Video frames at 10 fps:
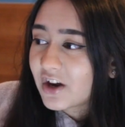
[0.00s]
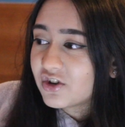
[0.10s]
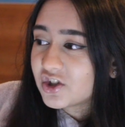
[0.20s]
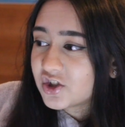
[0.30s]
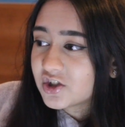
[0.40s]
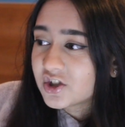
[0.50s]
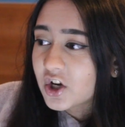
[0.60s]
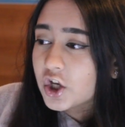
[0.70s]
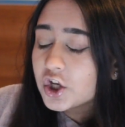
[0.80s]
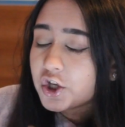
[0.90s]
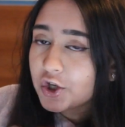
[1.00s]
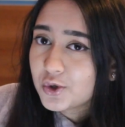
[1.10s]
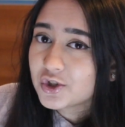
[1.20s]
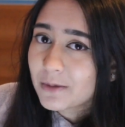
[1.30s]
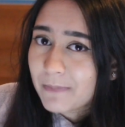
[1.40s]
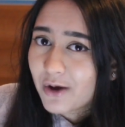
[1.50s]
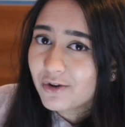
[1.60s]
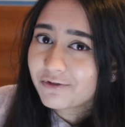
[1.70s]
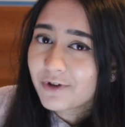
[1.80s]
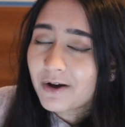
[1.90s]
There is just a huge amount
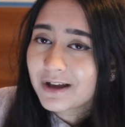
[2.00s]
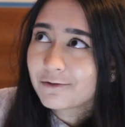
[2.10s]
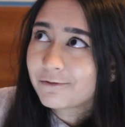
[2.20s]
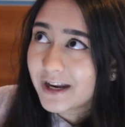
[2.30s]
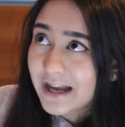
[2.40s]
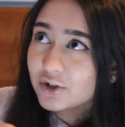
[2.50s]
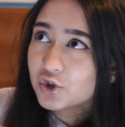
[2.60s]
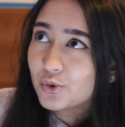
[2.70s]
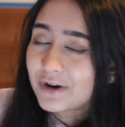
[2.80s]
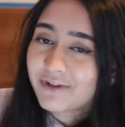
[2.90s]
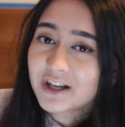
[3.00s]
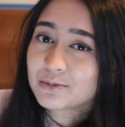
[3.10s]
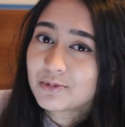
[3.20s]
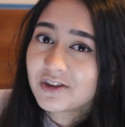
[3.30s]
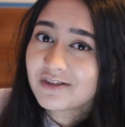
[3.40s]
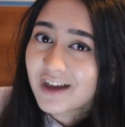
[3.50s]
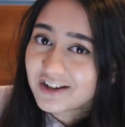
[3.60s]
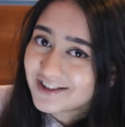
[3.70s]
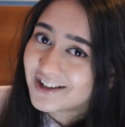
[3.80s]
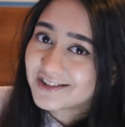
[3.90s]
of financial investment
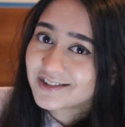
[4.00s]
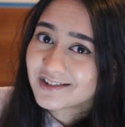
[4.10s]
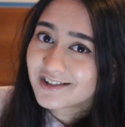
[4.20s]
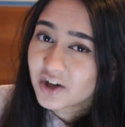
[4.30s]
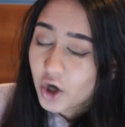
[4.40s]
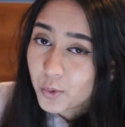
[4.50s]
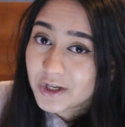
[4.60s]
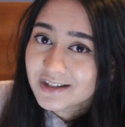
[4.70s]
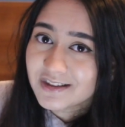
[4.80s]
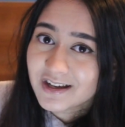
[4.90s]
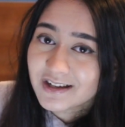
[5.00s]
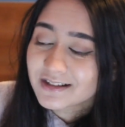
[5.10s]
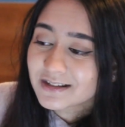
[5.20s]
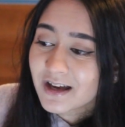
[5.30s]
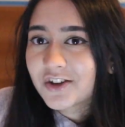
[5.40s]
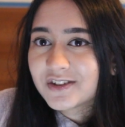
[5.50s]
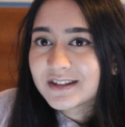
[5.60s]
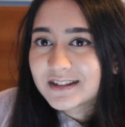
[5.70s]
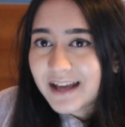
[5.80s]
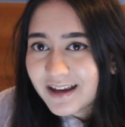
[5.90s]
that does go into this. So the
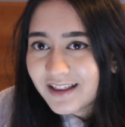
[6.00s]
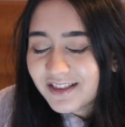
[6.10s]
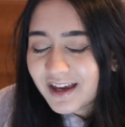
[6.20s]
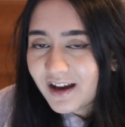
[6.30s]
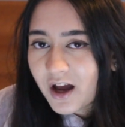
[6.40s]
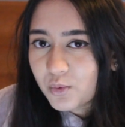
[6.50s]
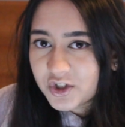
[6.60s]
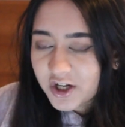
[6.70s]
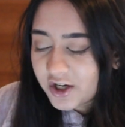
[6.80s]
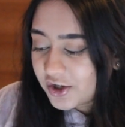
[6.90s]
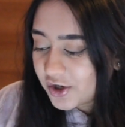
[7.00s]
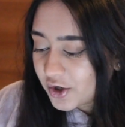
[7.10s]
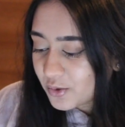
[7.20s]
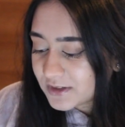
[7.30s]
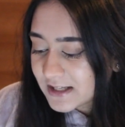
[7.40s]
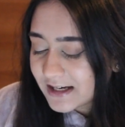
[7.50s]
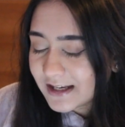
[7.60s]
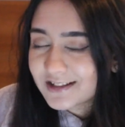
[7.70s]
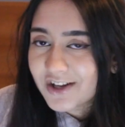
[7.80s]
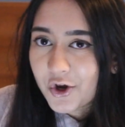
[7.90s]
second thing I wish I knew was that
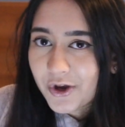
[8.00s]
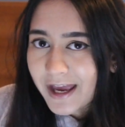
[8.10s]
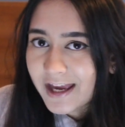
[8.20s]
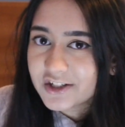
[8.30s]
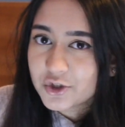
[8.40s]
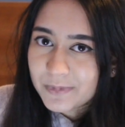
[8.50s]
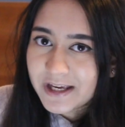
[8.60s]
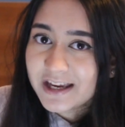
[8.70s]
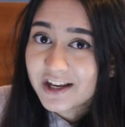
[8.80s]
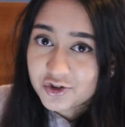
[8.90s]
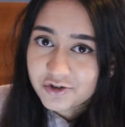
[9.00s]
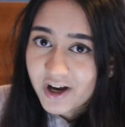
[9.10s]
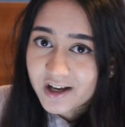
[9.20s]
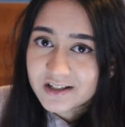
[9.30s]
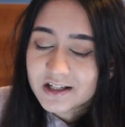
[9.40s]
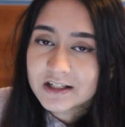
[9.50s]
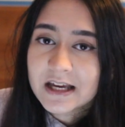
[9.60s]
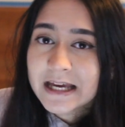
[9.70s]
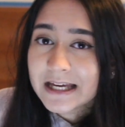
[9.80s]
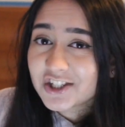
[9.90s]
it is okay to be introverted.
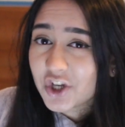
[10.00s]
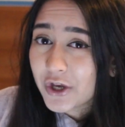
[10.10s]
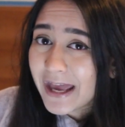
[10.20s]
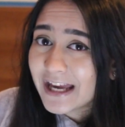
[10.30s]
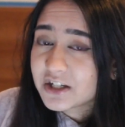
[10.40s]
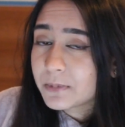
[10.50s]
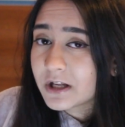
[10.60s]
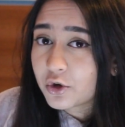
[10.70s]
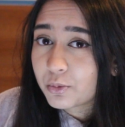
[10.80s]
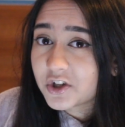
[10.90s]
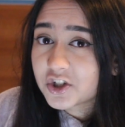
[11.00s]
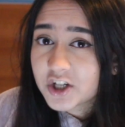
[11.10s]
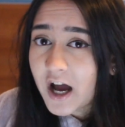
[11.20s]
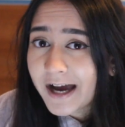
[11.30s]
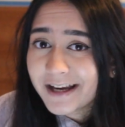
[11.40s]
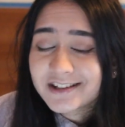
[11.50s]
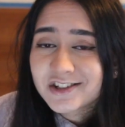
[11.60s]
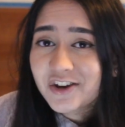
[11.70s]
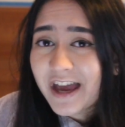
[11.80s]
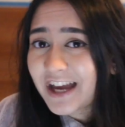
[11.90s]
It's okay to be a little bit shy.
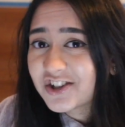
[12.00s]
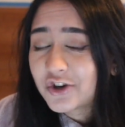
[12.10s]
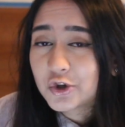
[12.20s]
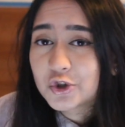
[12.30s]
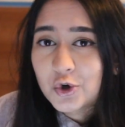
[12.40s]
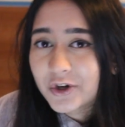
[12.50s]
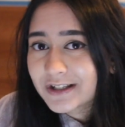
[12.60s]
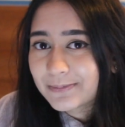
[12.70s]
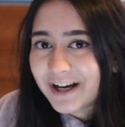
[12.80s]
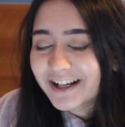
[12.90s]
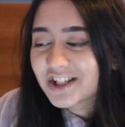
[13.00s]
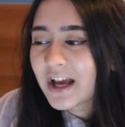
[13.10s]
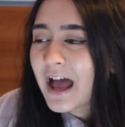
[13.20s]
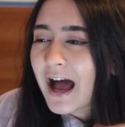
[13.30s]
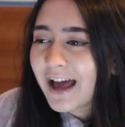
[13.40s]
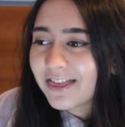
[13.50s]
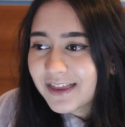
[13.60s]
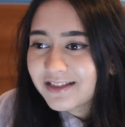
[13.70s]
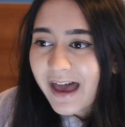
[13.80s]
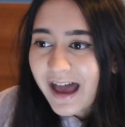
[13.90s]
It's okay to not talk as much. I
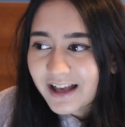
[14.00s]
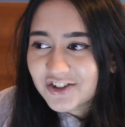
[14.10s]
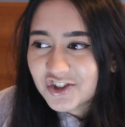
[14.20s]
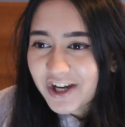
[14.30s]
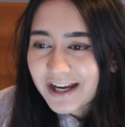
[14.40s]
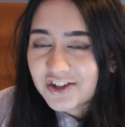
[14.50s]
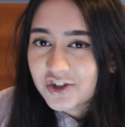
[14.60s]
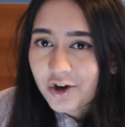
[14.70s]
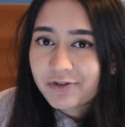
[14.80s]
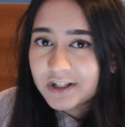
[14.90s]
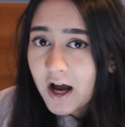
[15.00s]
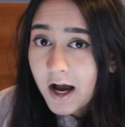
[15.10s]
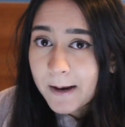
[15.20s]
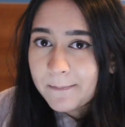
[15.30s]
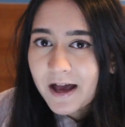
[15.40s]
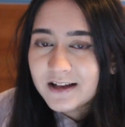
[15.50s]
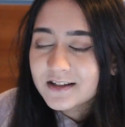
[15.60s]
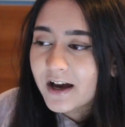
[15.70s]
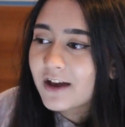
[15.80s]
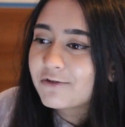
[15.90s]
think that has changed over time
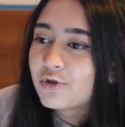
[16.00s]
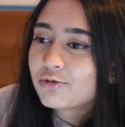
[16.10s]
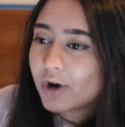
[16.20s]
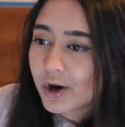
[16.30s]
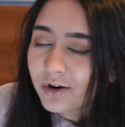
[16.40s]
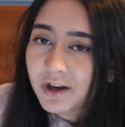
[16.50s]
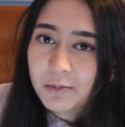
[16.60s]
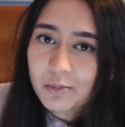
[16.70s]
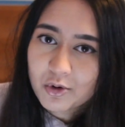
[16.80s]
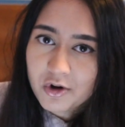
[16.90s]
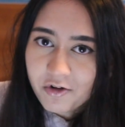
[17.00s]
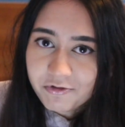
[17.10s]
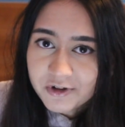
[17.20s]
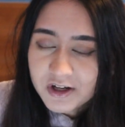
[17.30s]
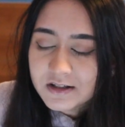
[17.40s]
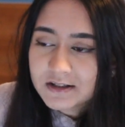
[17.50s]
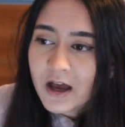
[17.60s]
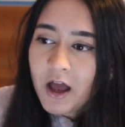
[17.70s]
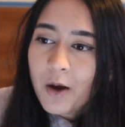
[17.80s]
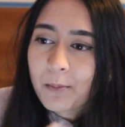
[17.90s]
as I have grown in more confidence.
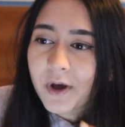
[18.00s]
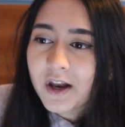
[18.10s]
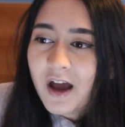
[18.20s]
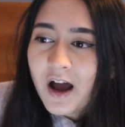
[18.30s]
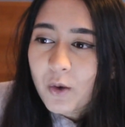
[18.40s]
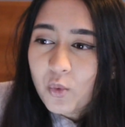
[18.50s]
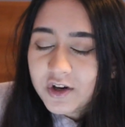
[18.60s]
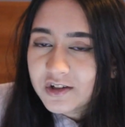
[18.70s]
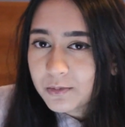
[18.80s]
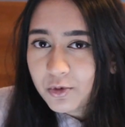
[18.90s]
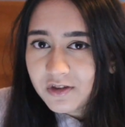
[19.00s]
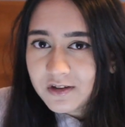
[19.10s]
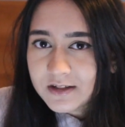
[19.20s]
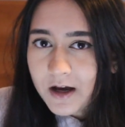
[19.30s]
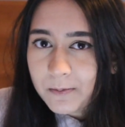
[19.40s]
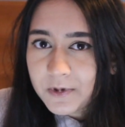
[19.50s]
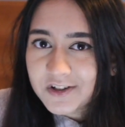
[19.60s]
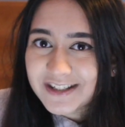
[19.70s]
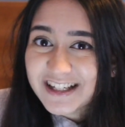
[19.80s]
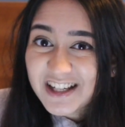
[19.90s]
But I wanted to bring this up
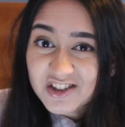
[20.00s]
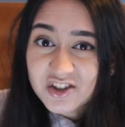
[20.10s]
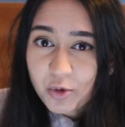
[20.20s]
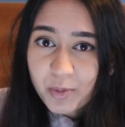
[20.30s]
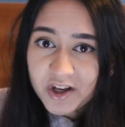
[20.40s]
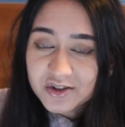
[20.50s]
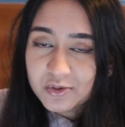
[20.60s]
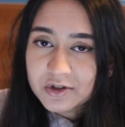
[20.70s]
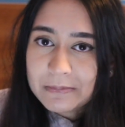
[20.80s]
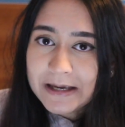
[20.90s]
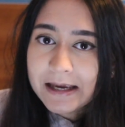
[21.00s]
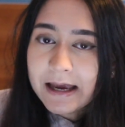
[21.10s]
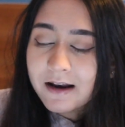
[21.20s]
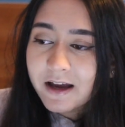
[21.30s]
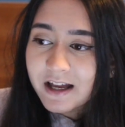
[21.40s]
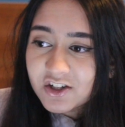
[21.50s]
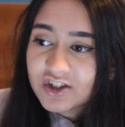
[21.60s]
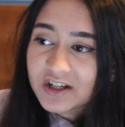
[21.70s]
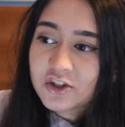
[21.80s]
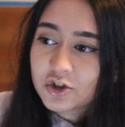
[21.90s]
because it is so personal to me, and I
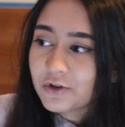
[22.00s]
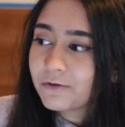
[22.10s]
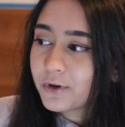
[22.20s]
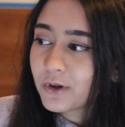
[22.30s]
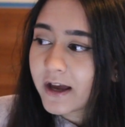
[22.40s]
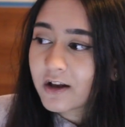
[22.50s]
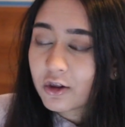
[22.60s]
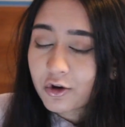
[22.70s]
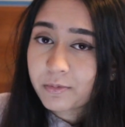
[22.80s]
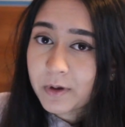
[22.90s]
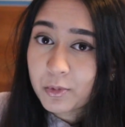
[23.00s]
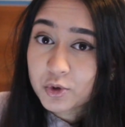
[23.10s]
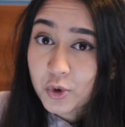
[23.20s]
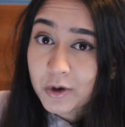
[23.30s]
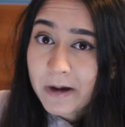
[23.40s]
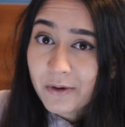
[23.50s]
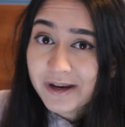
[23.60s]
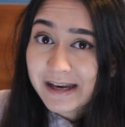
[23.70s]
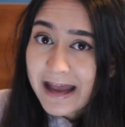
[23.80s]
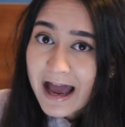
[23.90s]
actually do feel like a lot of people talk about
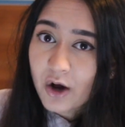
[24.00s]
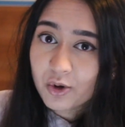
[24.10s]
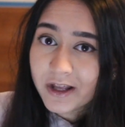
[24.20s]
it now.